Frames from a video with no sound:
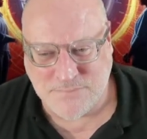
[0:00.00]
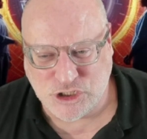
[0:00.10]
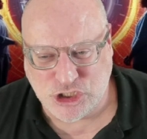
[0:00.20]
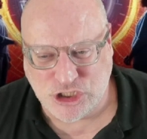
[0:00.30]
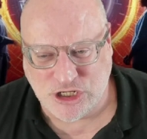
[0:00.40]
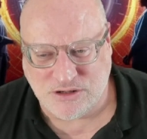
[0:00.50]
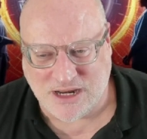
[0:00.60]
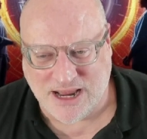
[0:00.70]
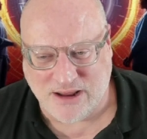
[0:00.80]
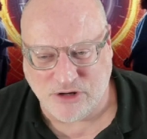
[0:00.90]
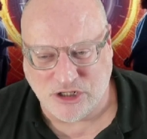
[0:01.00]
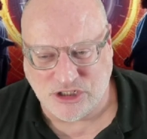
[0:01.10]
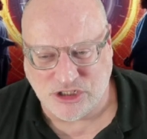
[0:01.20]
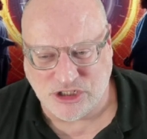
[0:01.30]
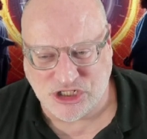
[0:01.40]
It should allow you
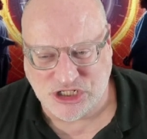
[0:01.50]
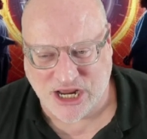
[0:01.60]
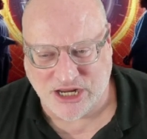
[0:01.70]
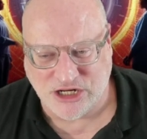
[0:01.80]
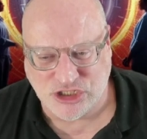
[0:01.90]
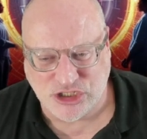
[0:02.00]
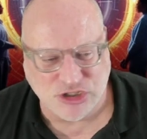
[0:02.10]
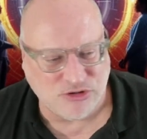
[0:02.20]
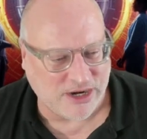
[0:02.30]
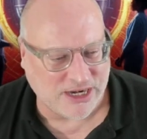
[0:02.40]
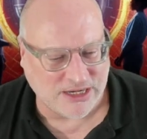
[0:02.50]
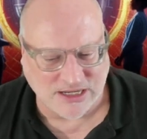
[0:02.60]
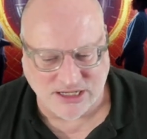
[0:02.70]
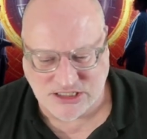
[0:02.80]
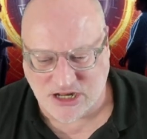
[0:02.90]
to just share your screen.
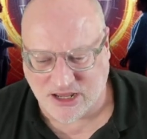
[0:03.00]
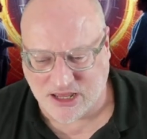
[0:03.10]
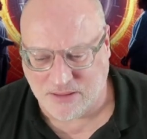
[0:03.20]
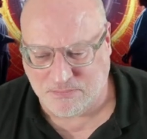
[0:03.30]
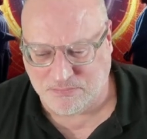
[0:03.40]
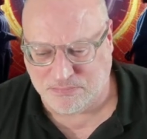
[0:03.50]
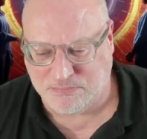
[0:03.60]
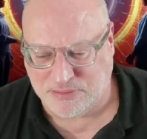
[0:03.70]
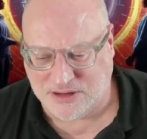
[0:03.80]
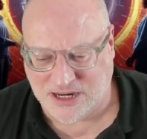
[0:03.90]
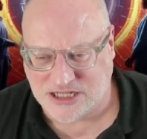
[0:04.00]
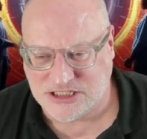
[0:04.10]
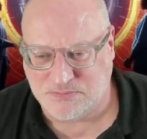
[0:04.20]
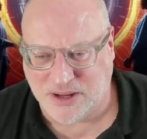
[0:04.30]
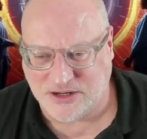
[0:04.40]
It's like a
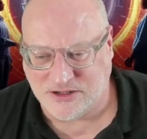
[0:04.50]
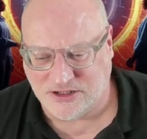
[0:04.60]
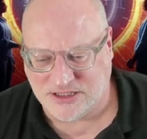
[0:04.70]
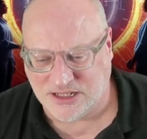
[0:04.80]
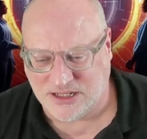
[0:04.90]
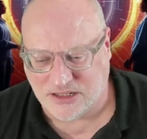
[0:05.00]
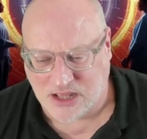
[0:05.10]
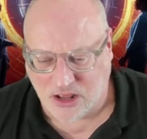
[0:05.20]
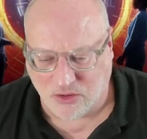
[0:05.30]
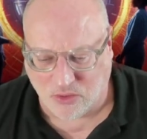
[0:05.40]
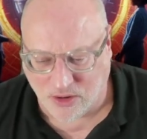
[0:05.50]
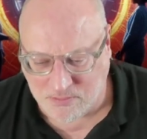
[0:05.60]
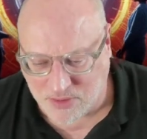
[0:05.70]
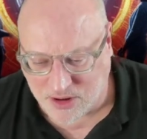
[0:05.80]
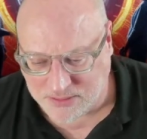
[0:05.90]
plus button, I think, or it
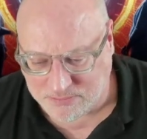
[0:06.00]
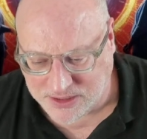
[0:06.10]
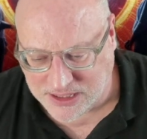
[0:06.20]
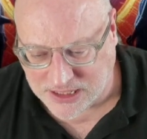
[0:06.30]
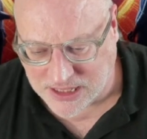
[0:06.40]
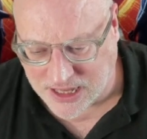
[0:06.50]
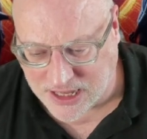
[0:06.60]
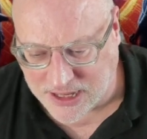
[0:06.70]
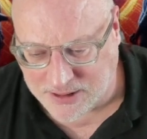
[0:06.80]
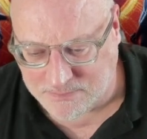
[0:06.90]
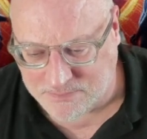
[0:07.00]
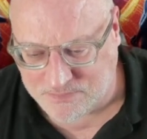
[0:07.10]
might be, I